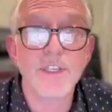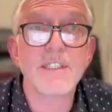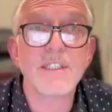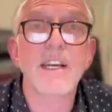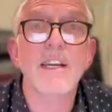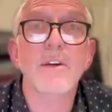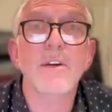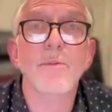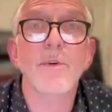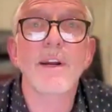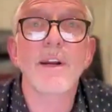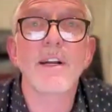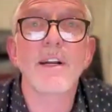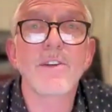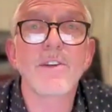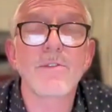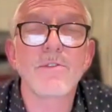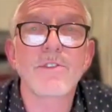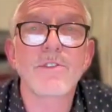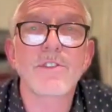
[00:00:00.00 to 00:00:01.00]
He's getting
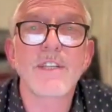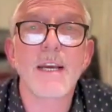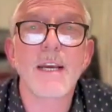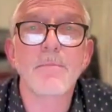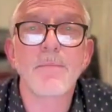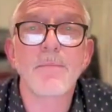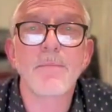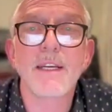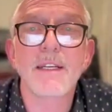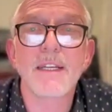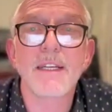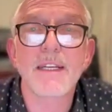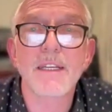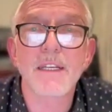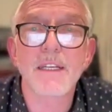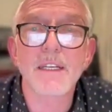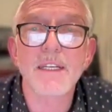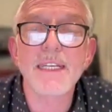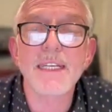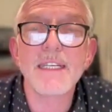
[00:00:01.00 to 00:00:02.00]
ready to step in
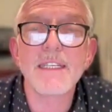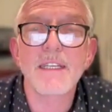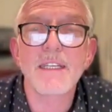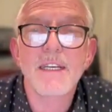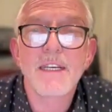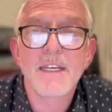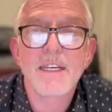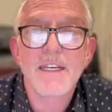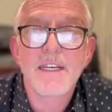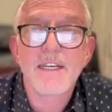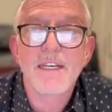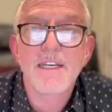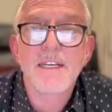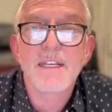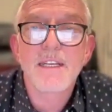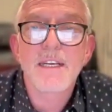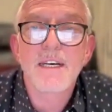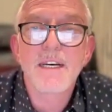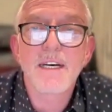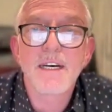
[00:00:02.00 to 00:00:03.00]
and lead
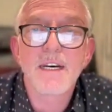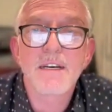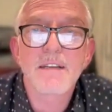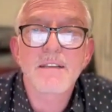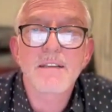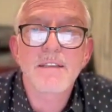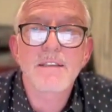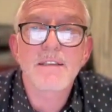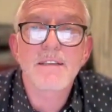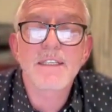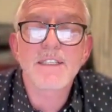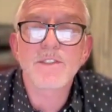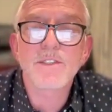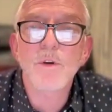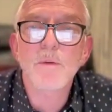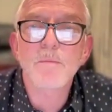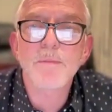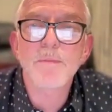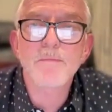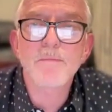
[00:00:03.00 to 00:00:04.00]
these
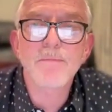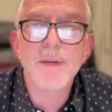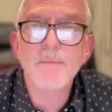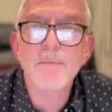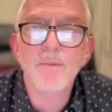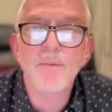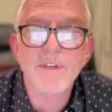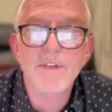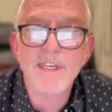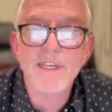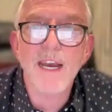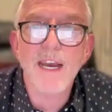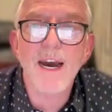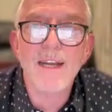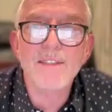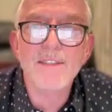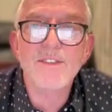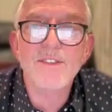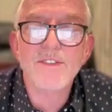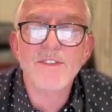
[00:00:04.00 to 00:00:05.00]
group of people. And
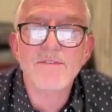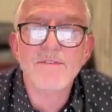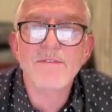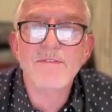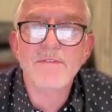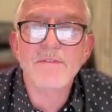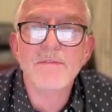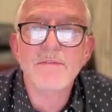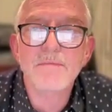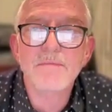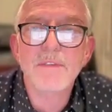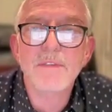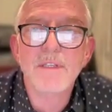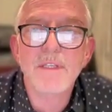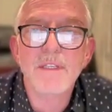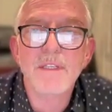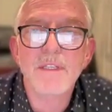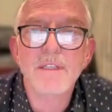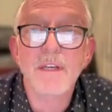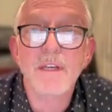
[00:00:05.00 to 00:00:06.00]
God's
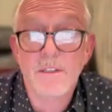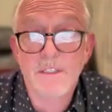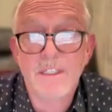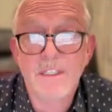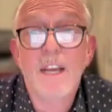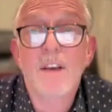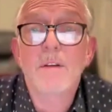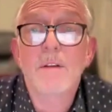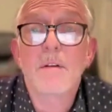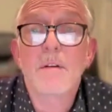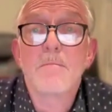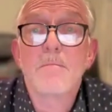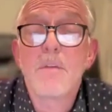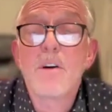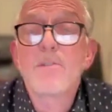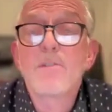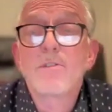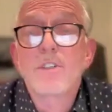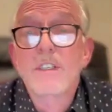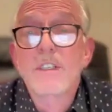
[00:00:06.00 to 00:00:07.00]
telling
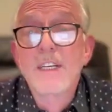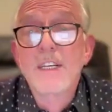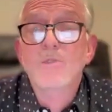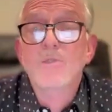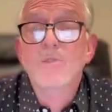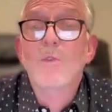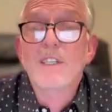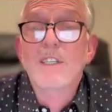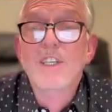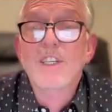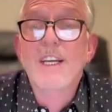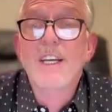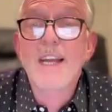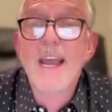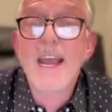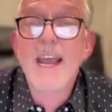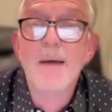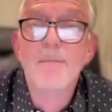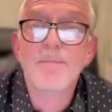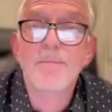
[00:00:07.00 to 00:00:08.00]
Moses, here's what's going
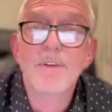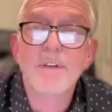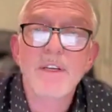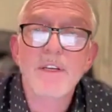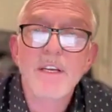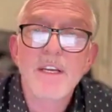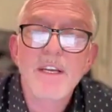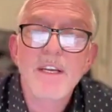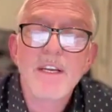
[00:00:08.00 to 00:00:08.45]
to happen.